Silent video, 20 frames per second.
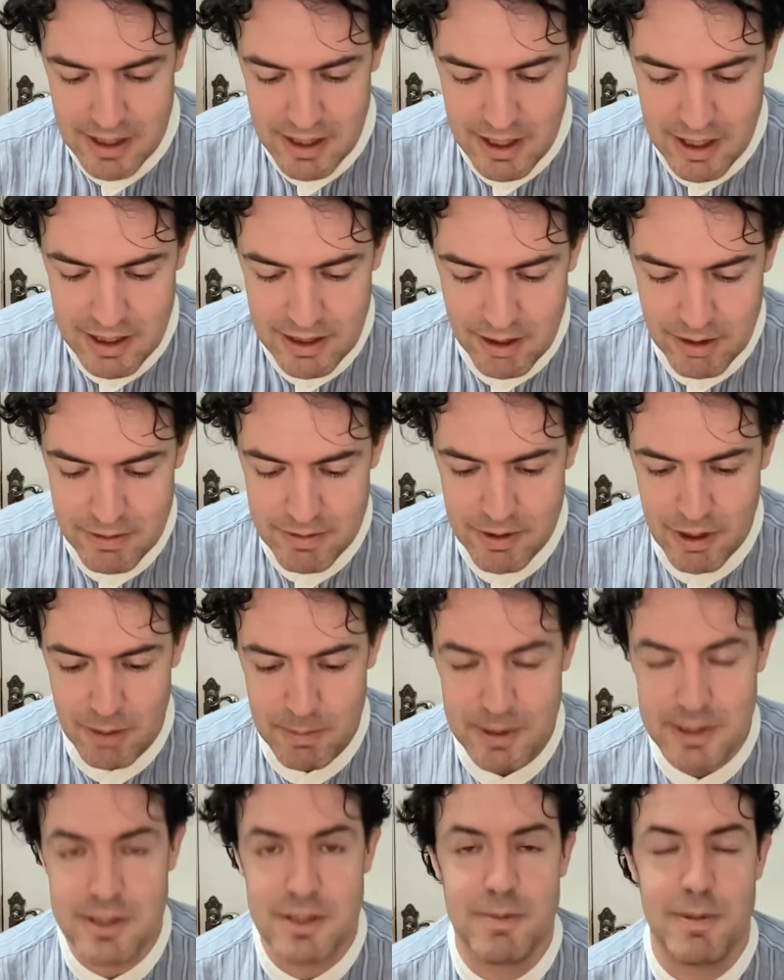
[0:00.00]
of
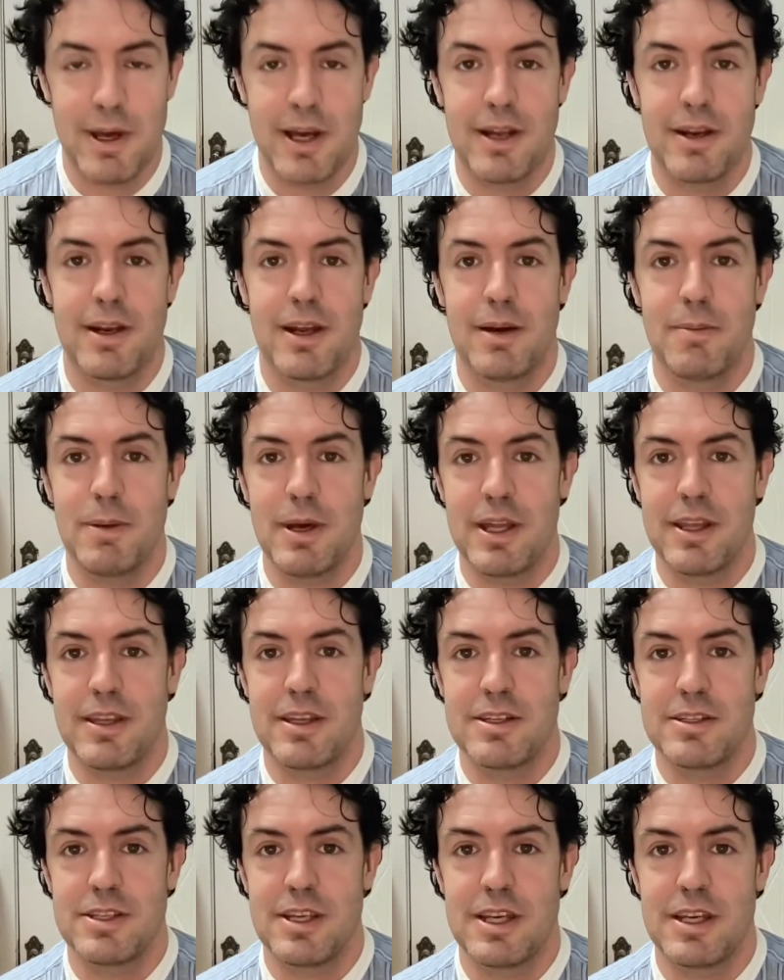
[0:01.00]
comments about
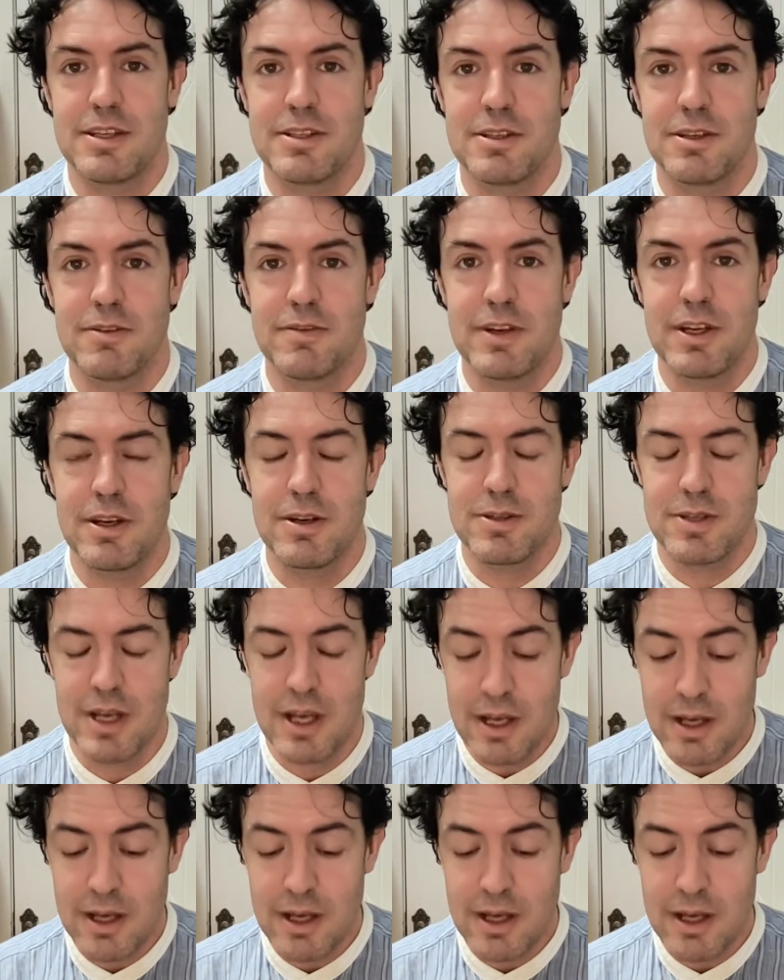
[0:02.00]
these ESL videos.